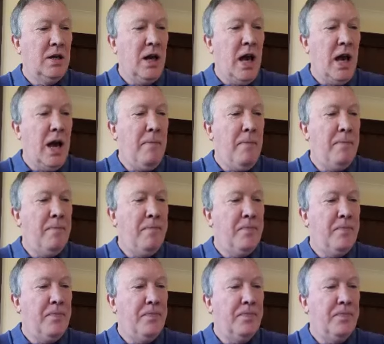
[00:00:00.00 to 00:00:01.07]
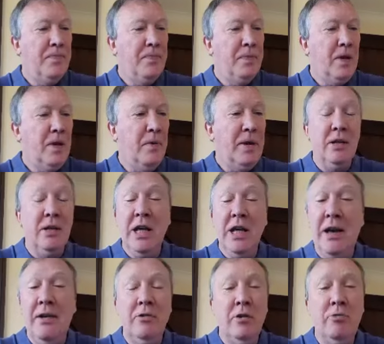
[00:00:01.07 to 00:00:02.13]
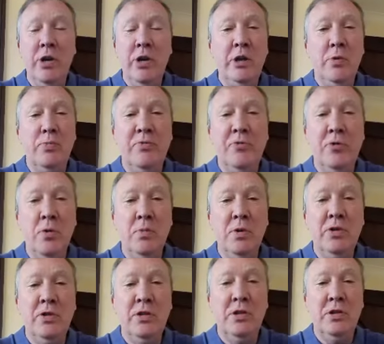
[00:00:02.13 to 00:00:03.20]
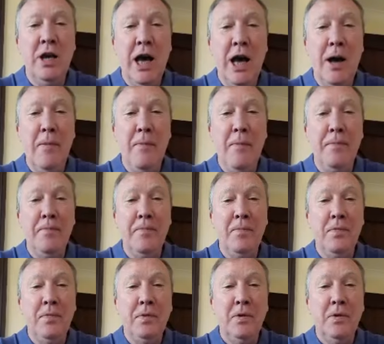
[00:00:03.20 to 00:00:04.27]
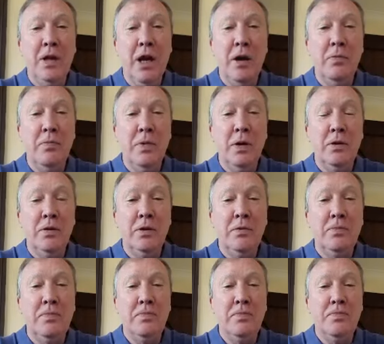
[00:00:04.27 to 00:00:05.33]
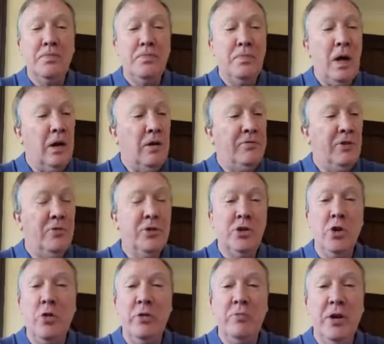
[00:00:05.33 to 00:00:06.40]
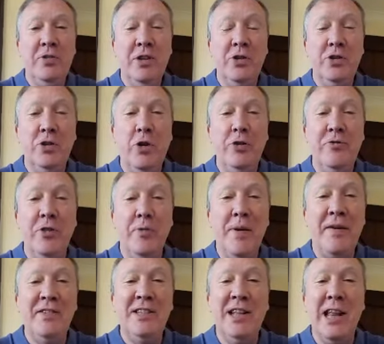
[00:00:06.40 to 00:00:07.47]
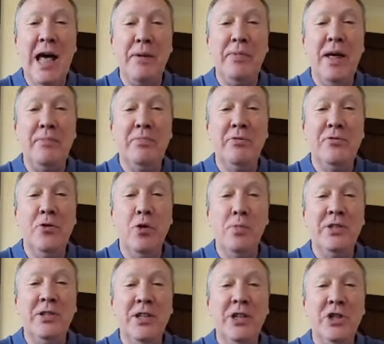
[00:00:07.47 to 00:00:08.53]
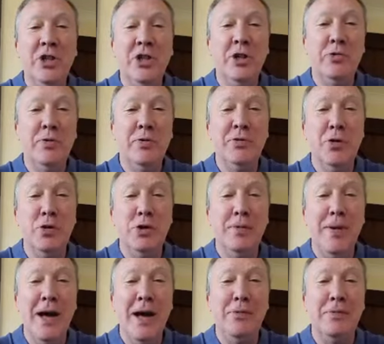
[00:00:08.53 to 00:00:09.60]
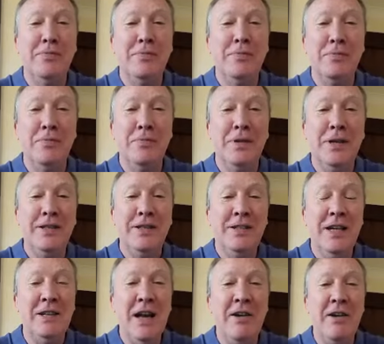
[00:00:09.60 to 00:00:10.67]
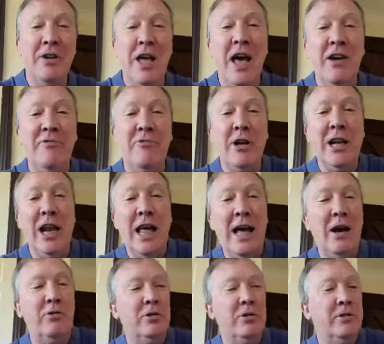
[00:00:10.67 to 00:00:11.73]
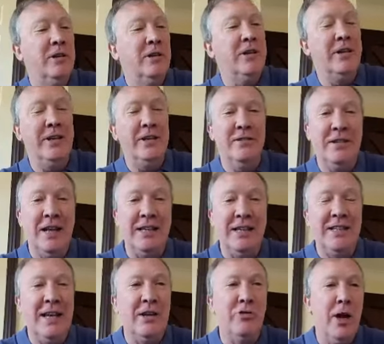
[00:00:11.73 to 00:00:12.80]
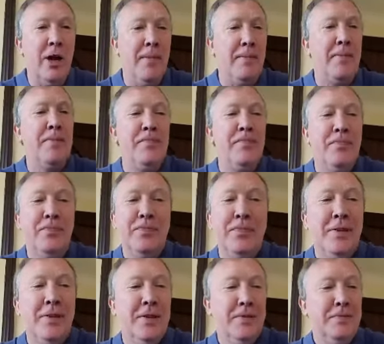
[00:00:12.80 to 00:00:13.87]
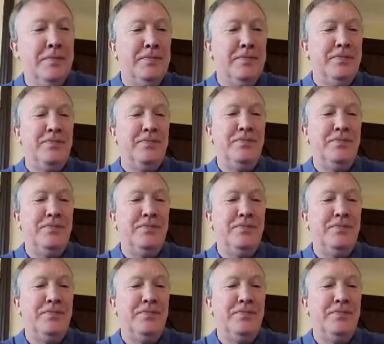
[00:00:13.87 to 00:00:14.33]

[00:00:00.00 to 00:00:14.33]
Um, I mean, yeah, really good performance. Um, yeah, I feel, so- I feel sorry for them having to lap that performance this year, as we talked about but uh, every every cloud and, and etc. Okay.